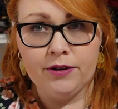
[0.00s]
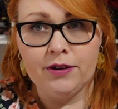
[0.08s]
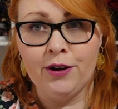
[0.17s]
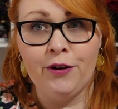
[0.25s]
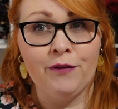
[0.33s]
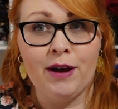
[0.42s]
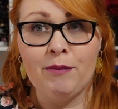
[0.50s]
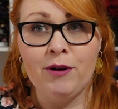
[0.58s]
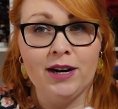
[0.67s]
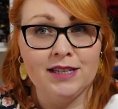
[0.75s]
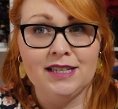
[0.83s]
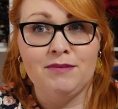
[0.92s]

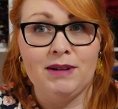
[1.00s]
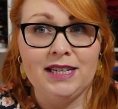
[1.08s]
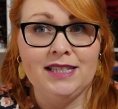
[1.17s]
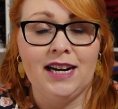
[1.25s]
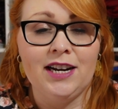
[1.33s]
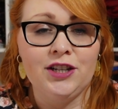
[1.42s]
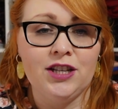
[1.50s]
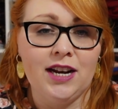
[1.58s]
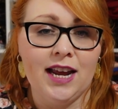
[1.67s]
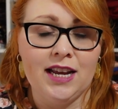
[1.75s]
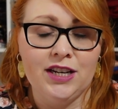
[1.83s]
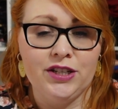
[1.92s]
fabrics in my stash that
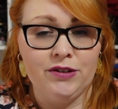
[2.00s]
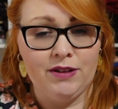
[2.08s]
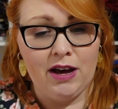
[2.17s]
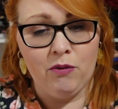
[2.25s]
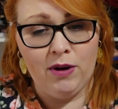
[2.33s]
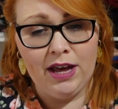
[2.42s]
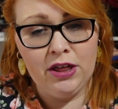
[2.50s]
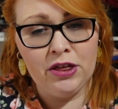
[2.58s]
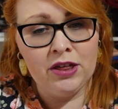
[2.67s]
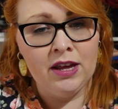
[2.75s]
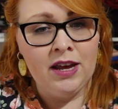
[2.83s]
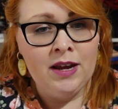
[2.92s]
I can do that
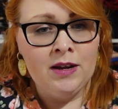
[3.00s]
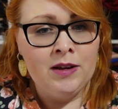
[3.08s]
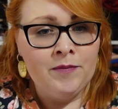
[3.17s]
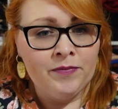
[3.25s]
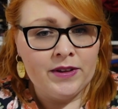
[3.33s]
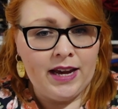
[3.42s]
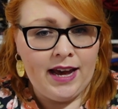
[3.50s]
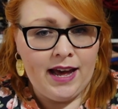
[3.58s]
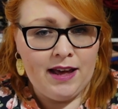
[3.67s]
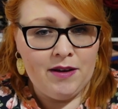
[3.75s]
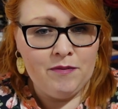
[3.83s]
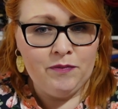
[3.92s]
with.
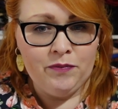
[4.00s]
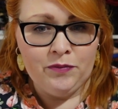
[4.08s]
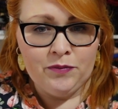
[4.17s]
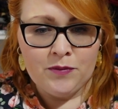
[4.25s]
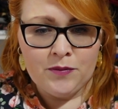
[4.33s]
And